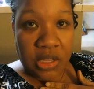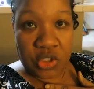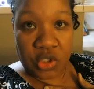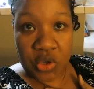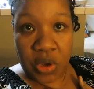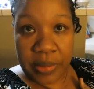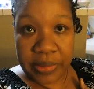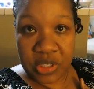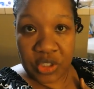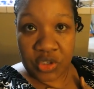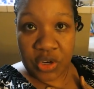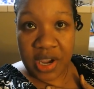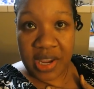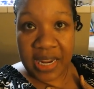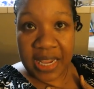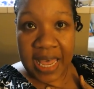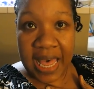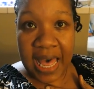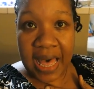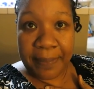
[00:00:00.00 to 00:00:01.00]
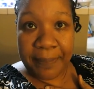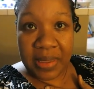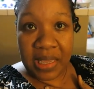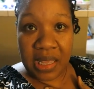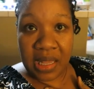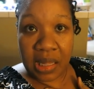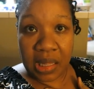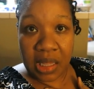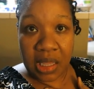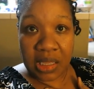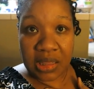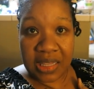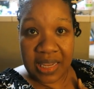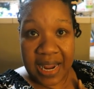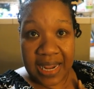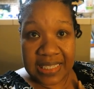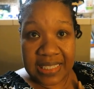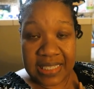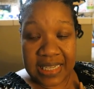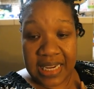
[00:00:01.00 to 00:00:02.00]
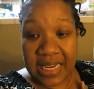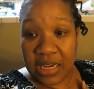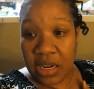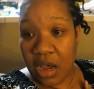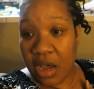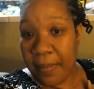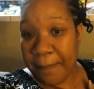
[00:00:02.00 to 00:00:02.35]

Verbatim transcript: So I was trying to copy a look that I seen